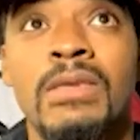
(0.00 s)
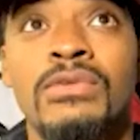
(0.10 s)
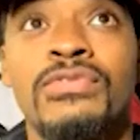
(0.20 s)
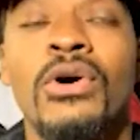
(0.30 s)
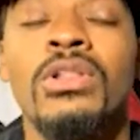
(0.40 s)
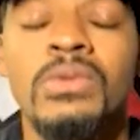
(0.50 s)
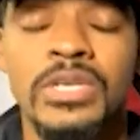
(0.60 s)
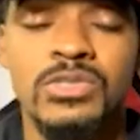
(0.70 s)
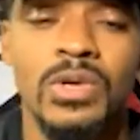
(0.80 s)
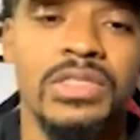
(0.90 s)

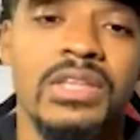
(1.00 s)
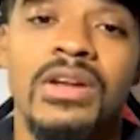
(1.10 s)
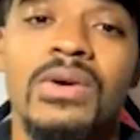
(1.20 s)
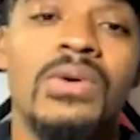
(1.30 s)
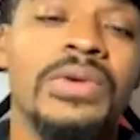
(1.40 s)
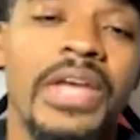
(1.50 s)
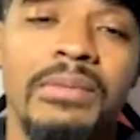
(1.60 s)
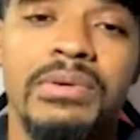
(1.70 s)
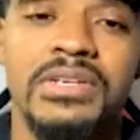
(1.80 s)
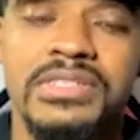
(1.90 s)
followings within their own
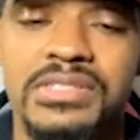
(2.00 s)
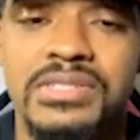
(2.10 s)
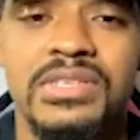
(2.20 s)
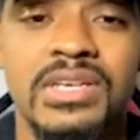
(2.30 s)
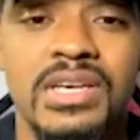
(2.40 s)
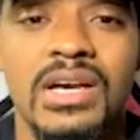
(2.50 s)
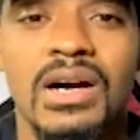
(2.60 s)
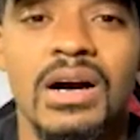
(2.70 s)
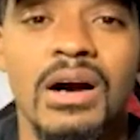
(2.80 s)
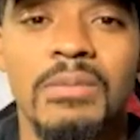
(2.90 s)
neighborhoods,
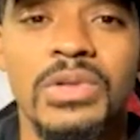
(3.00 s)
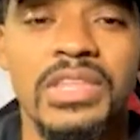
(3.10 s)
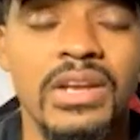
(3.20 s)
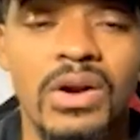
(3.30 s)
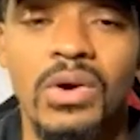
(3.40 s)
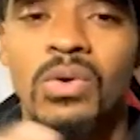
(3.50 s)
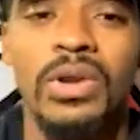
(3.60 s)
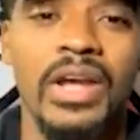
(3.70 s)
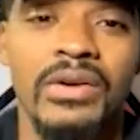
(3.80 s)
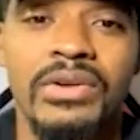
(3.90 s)
within their
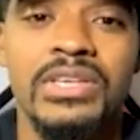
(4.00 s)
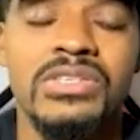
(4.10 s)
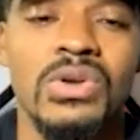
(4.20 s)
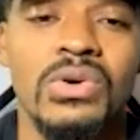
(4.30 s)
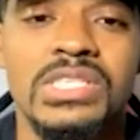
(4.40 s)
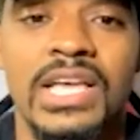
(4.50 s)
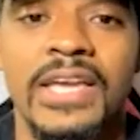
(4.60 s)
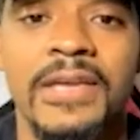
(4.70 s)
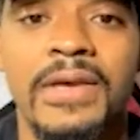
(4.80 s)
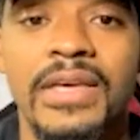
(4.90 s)
own areas. So it's
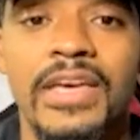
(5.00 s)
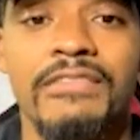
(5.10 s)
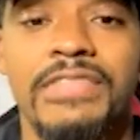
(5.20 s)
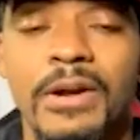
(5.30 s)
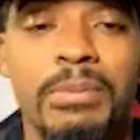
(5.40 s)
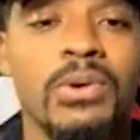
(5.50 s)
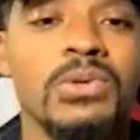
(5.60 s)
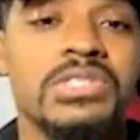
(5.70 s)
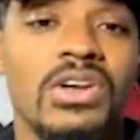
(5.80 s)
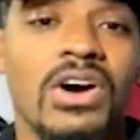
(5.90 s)
like, if they're
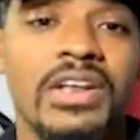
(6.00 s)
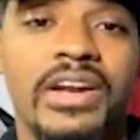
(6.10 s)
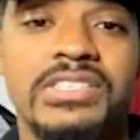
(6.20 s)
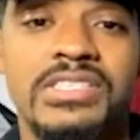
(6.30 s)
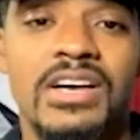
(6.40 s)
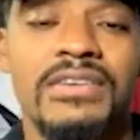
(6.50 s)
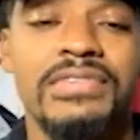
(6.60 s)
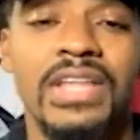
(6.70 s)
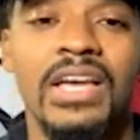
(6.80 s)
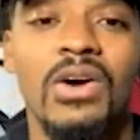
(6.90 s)
posting on their stuff
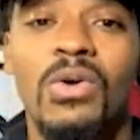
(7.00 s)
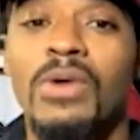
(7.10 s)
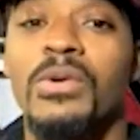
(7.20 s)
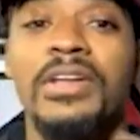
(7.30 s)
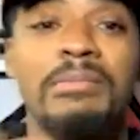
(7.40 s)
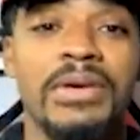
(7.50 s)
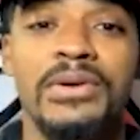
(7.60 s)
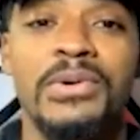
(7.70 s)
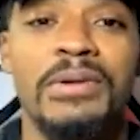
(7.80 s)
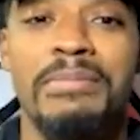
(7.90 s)
like, oh, I won the
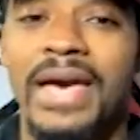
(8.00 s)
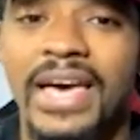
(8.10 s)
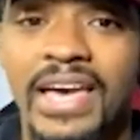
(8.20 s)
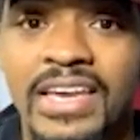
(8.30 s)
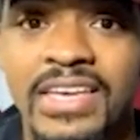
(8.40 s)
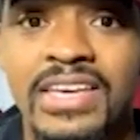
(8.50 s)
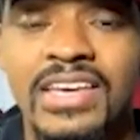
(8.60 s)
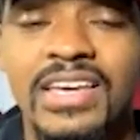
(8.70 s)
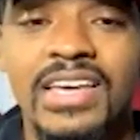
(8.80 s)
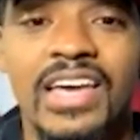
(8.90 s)
Bitcoin bag,
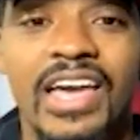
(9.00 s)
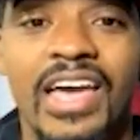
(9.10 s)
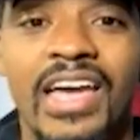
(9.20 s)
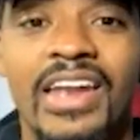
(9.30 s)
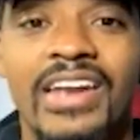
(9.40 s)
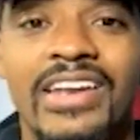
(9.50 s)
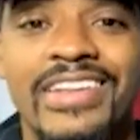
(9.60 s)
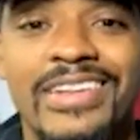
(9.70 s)
and